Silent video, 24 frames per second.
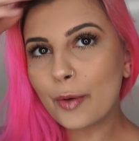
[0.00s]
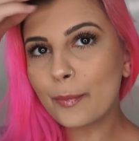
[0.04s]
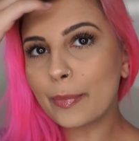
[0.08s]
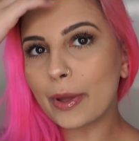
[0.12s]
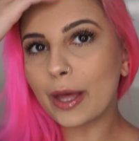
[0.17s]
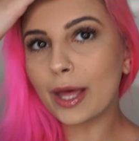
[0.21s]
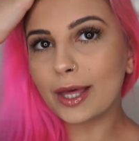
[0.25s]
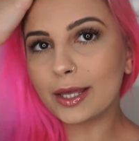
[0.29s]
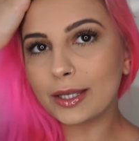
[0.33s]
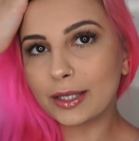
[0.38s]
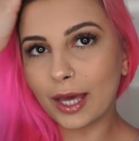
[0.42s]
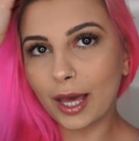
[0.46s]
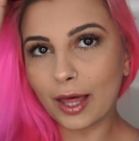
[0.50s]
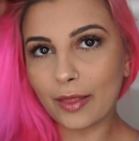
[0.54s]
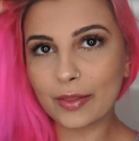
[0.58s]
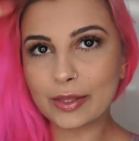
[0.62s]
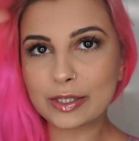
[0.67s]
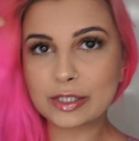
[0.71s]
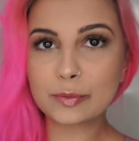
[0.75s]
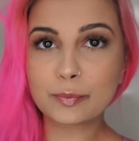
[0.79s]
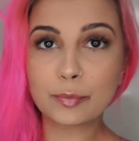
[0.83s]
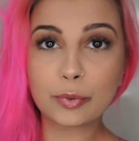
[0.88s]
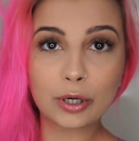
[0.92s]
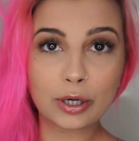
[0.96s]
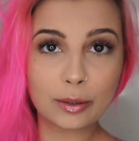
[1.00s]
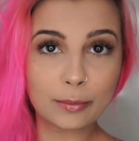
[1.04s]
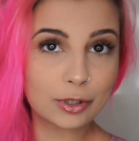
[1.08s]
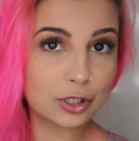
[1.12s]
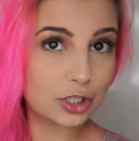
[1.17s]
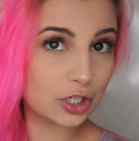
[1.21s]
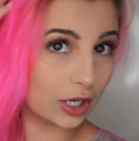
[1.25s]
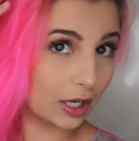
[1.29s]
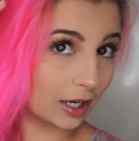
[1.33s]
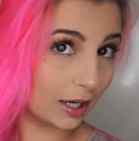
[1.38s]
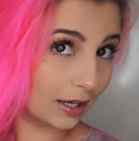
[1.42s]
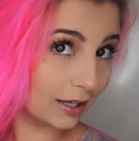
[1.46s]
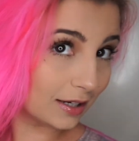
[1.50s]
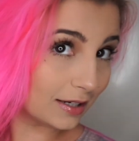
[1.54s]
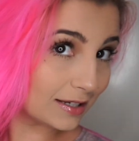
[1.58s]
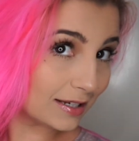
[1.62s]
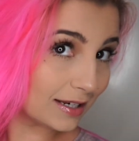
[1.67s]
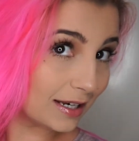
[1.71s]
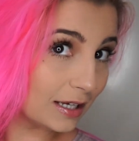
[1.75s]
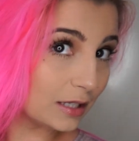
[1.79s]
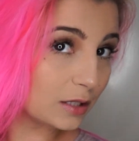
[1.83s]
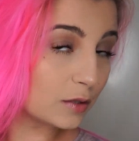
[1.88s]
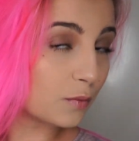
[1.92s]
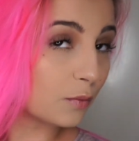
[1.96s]
But yeah, that's pretty much it.
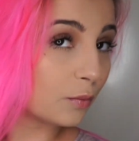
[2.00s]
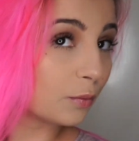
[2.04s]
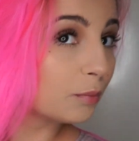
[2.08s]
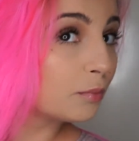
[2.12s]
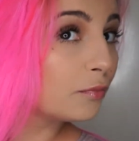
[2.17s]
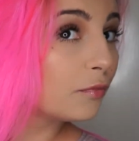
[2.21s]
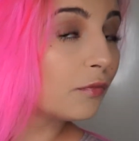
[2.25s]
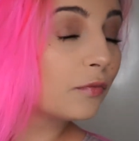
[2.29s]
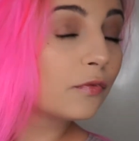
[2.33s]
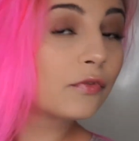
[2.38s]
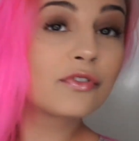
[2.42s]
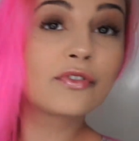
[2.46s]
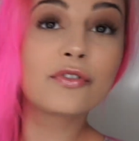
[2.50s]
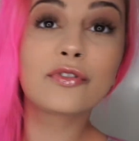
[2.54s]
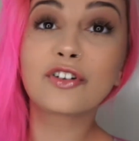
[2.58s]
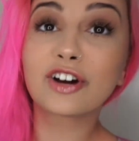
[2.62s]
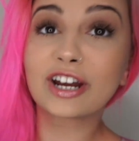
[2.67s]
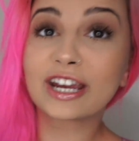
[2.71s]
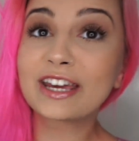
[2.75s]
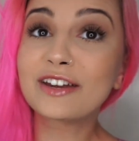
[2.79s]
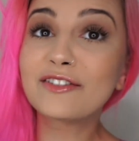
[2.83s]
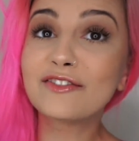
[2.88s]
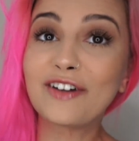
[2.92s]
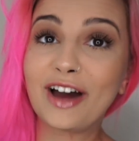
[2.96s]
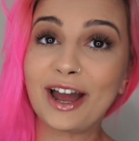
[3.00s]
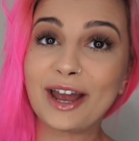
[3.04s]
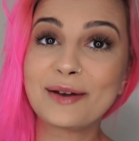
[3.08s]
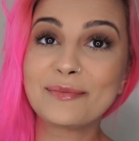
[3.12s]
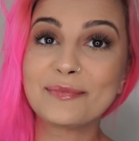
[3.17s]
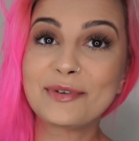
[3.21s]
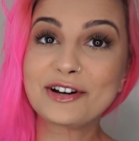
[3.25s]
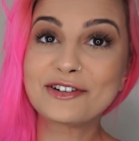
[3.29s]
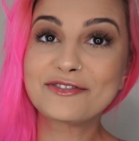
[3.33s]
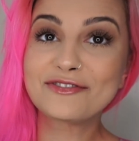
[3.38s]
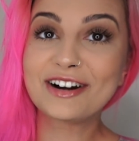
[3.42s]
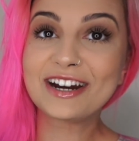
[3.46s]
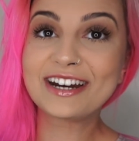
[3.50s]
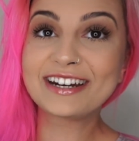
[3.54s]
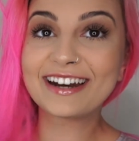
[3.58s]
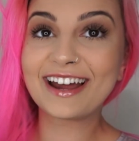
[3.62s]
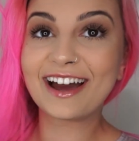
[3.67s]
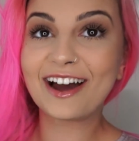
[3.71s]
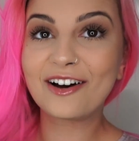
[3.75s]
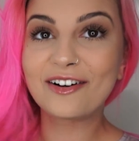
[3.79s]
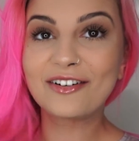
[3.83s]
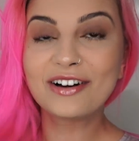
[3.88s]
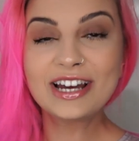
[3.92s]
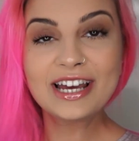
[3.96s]
It's freaking vibrant right
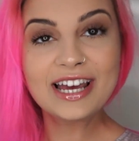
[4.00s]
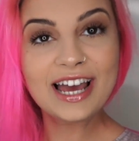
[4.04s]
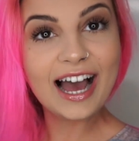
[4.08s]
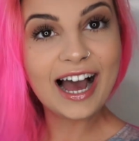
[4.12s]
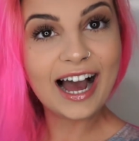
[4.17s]
now.